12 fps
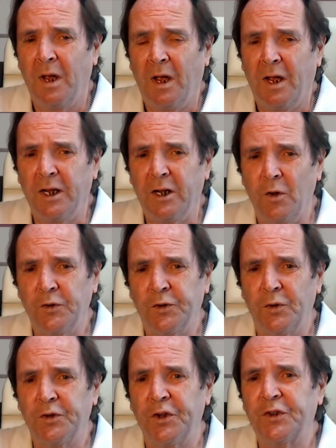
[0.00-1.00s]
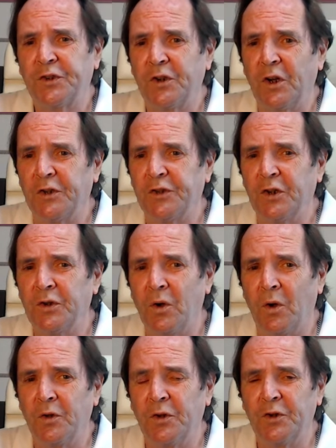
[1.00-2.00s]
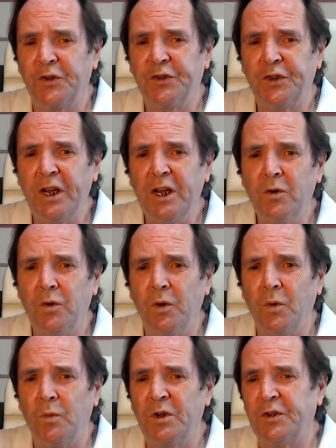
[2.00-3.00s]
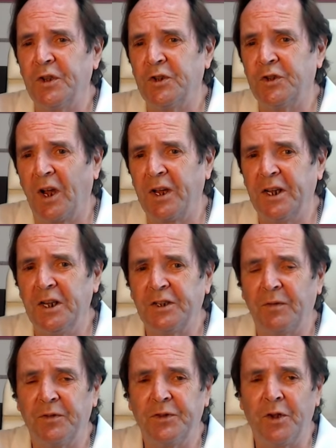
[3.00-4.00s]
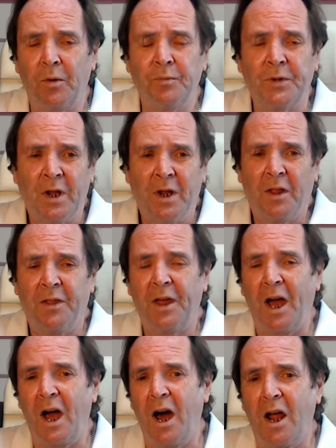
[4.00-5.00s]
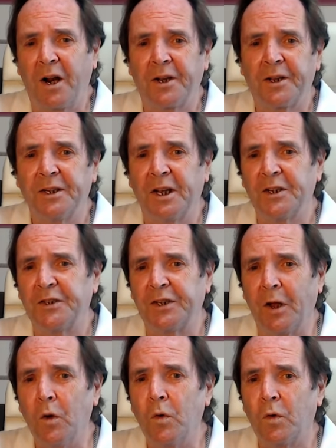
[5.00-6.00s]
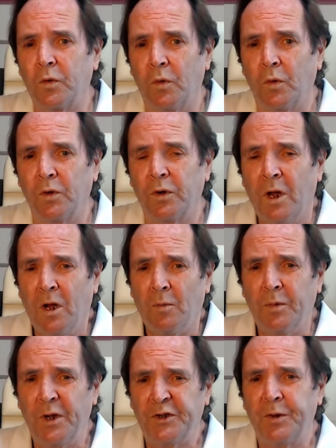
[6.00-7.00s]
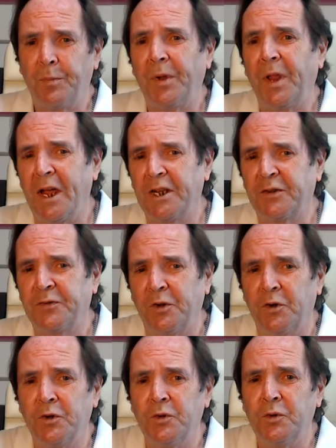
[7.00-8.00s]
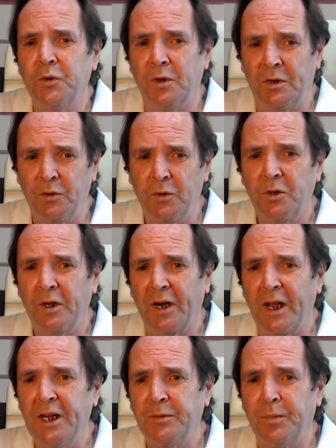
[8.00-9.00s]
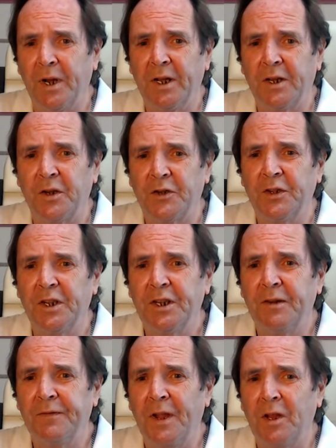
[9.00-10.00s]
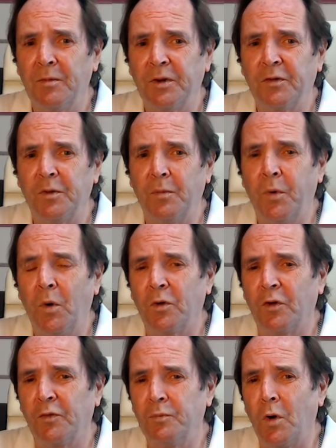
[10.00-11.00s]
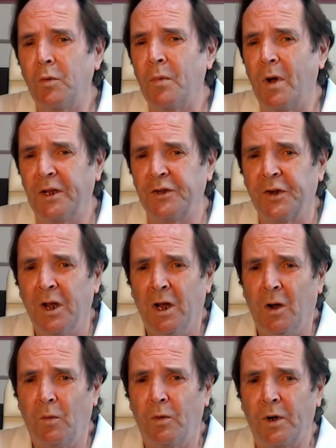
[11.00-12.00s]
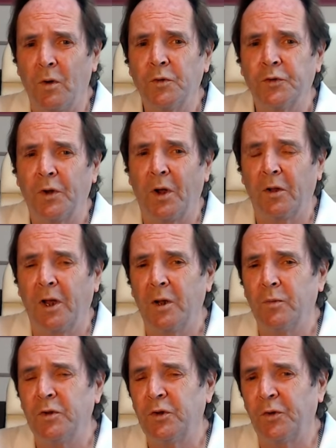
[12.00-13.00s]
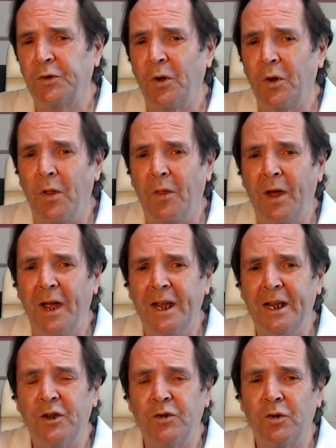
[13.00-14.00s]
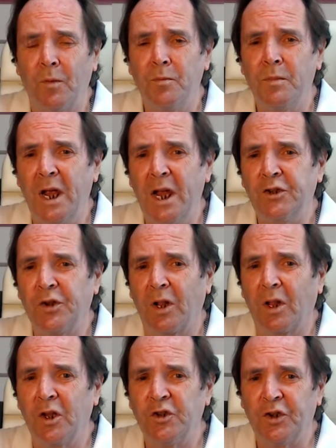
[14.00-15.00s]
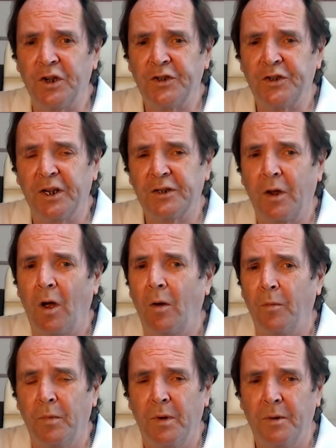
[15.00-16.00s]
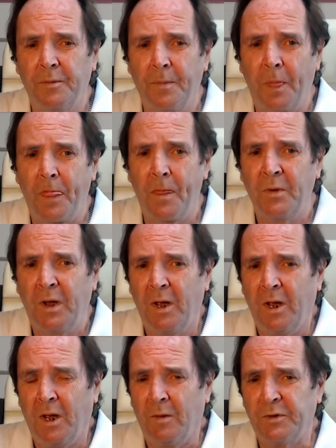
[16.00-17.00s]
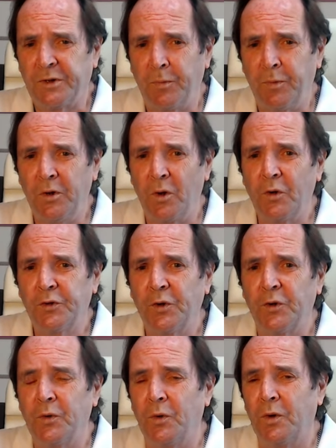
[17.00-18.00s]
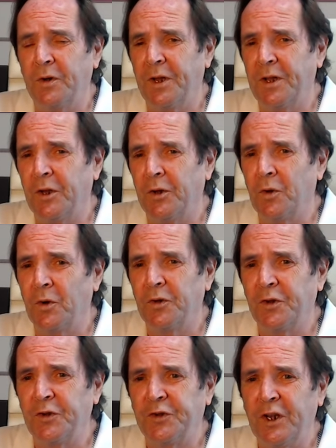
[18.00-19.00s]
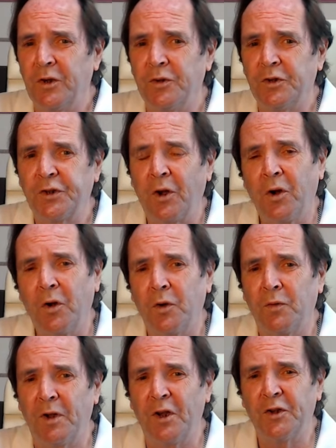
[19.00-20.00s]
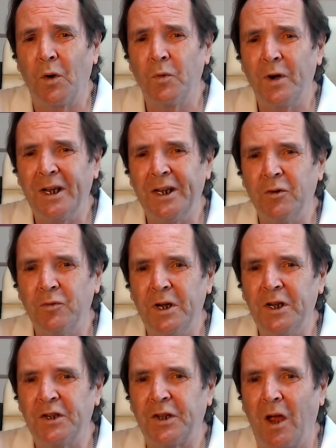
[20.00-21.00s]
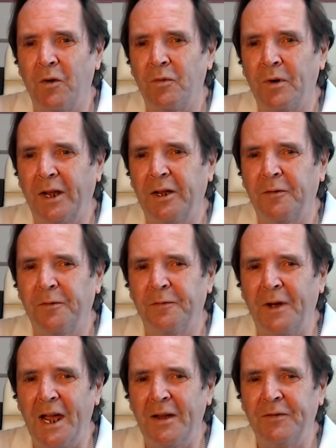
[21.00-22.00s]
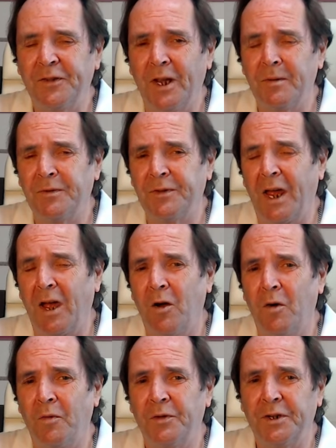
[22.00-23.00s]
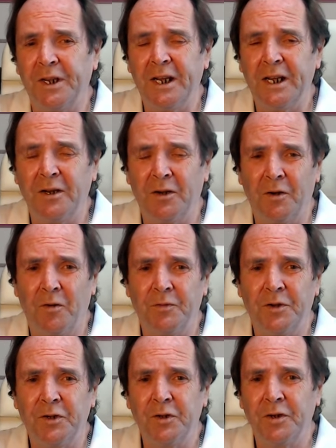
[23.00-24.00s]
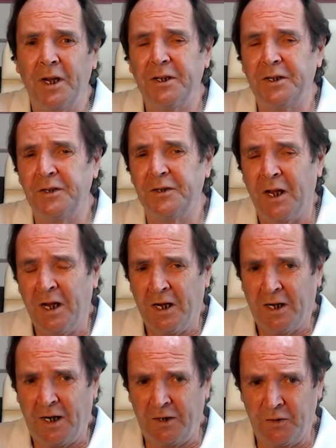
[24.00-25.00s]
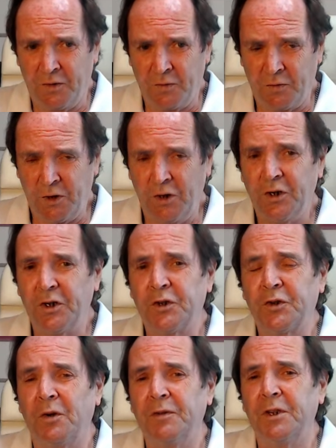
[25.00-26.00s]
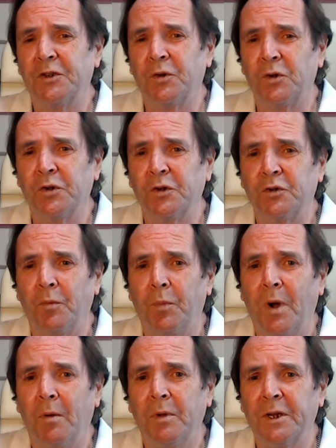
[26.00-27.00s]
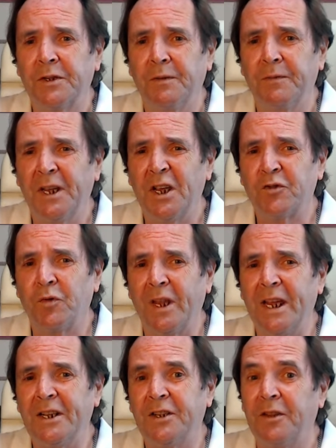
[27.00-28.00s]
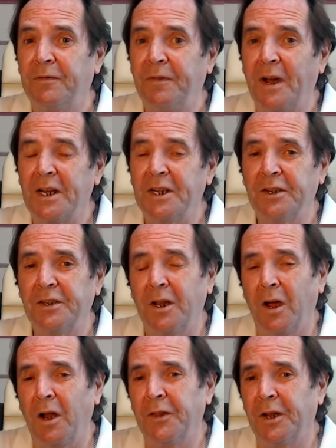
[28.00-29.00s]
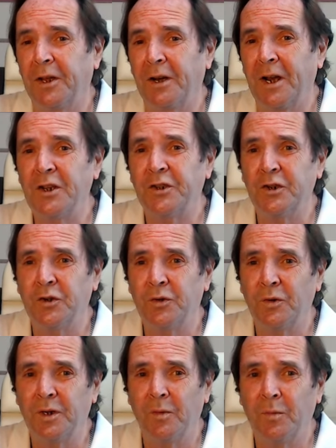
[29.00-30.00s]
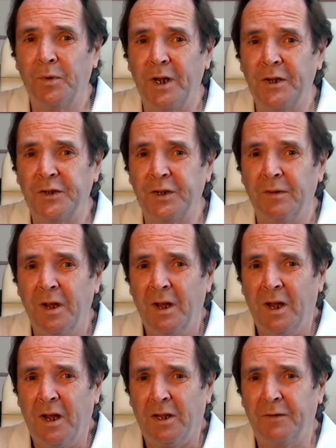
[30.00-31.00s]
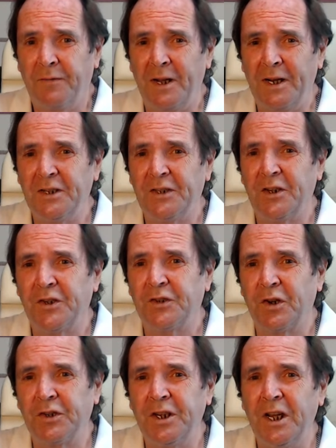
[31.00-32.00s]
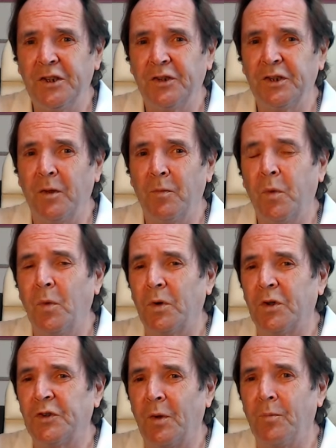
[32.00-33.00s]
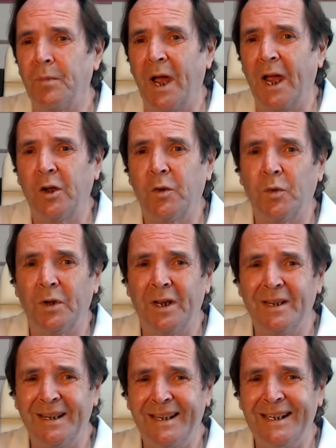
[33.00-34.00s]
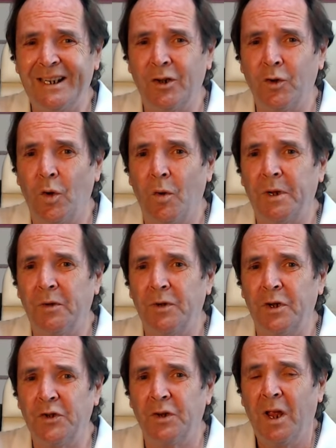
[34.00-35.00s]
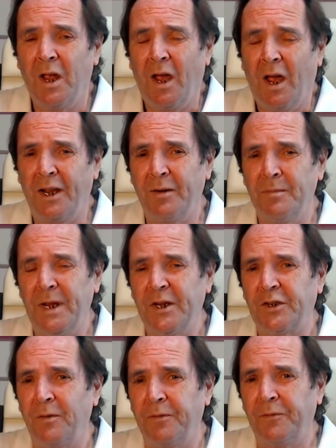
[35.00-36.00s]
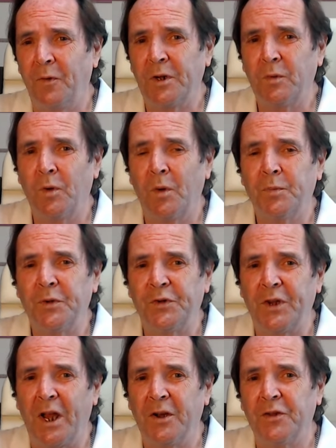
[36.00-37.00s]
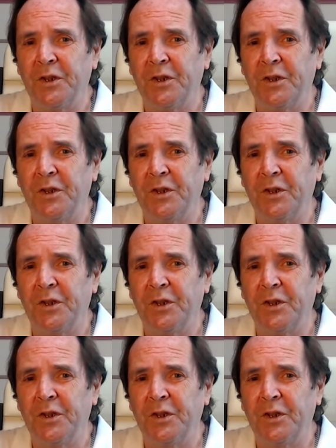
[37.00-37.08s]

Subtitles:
He also discussed the Northern Sea Route, which the Chinese have dubbed the Arctic Silk Road, plus the plans for new nuclear icebreakers and the development of the Port of Murmansk were also outlined, which will turn that into a major logistics hub. Mr. Putin also noted that the Northern Sea Route's turnover has already reached a record five times that of the era of the Union of Soviet Socialist Republics. The figures relating to the Far East and the Arctic are actually truly impressive. The Far East is strategically important as a macroeconomic region, and it makes up 41% of the